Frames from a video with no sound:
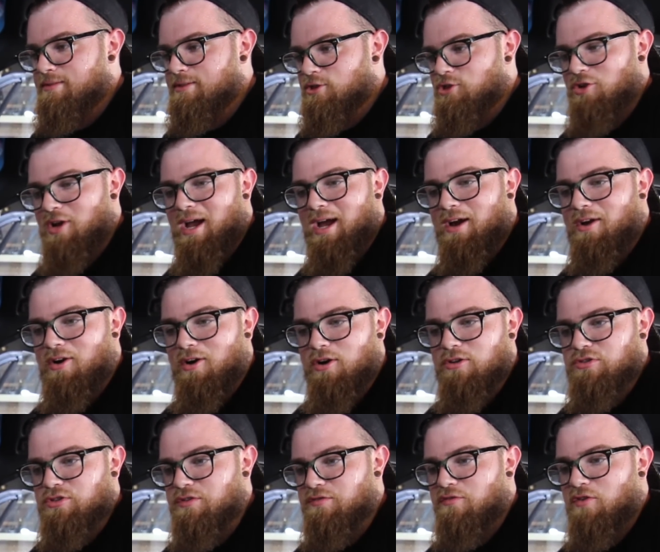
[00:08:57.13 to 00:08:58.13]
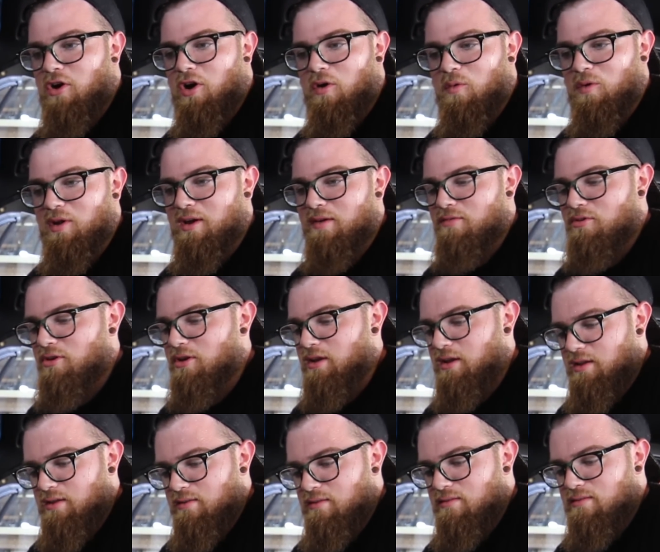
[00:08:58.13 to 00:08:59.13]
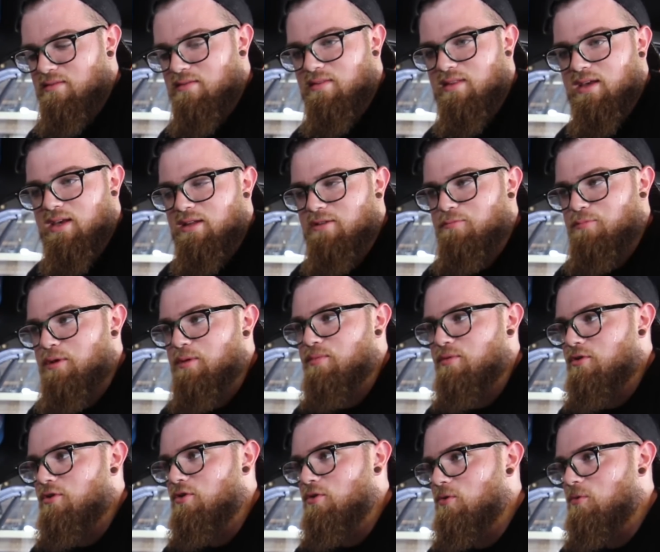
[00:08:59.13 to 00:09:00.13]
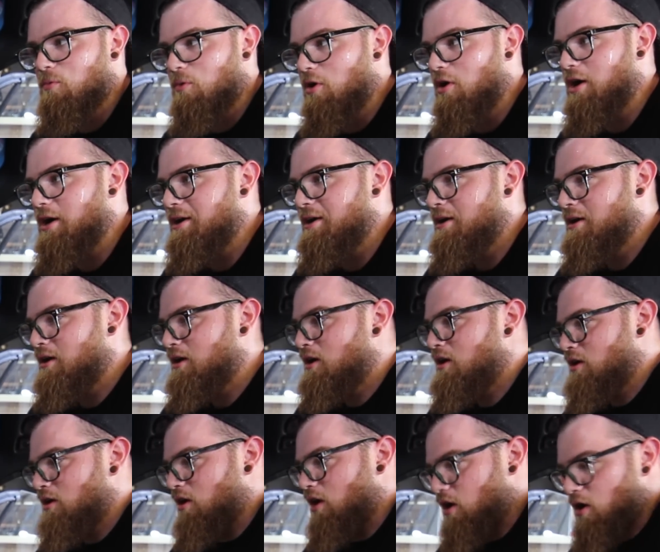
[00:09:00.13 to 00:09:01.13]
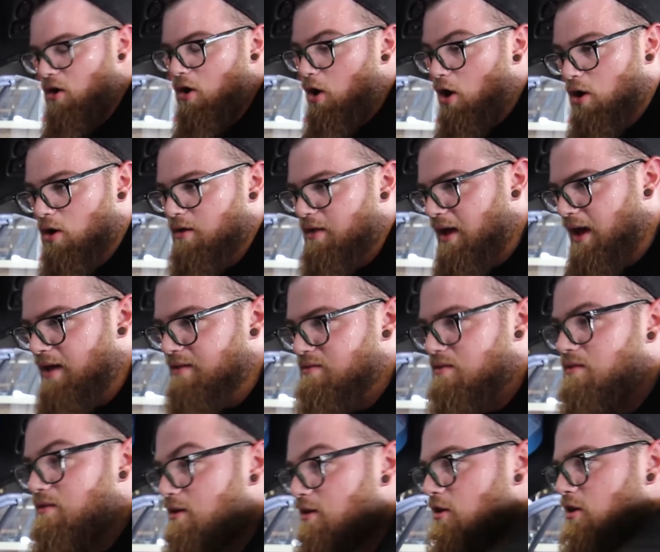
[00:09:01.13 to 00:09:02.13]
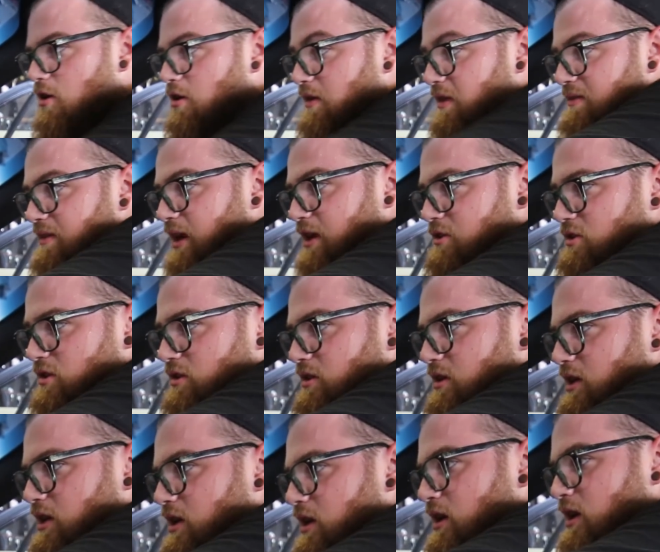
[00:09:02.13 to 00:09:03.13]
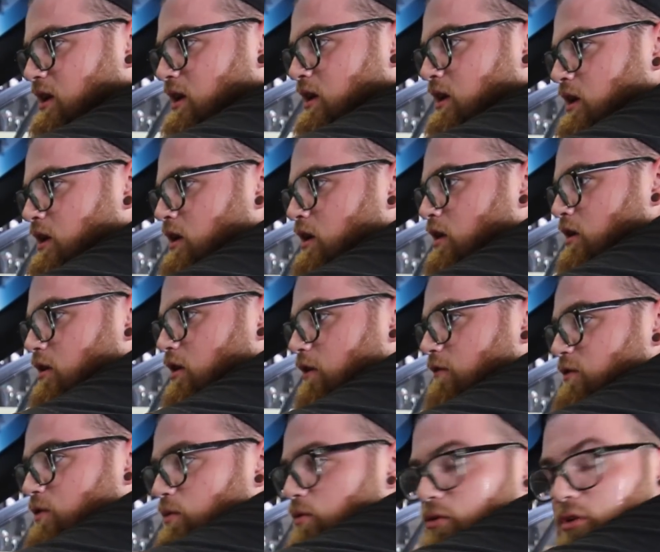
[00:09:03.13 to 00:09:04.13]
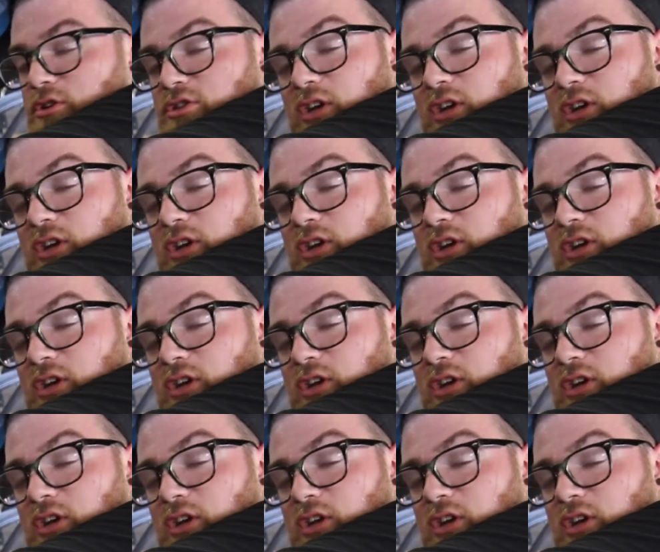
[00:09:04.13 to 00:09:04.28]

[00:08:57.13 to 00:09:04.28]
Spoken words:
track car, drift car, whatever it is, than people who want a car that has interior that's actually comfortable to